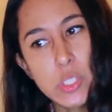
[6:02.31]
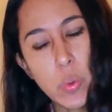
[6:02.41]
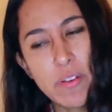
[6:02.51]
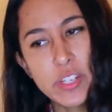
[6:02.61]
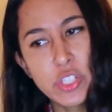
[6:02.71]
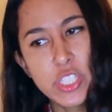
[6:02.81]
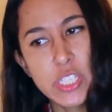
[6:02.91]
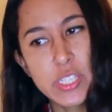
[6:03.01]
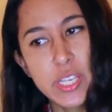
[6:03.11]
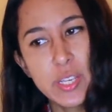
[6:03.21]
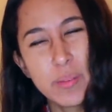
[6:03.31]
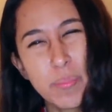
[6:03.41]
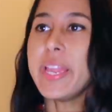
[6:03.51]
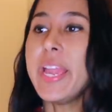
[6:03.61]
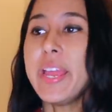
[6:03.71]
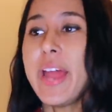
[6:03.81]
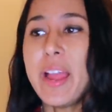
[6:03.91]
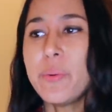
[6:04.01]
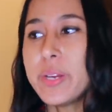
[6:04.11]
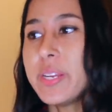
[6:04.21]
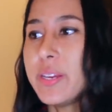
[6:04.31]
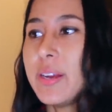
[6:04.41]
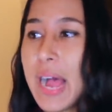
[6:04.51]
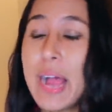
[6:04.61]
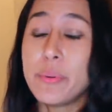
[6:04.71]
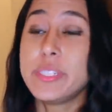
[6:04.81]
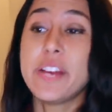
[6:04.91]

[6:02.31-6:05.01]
1200 cc, and I would I would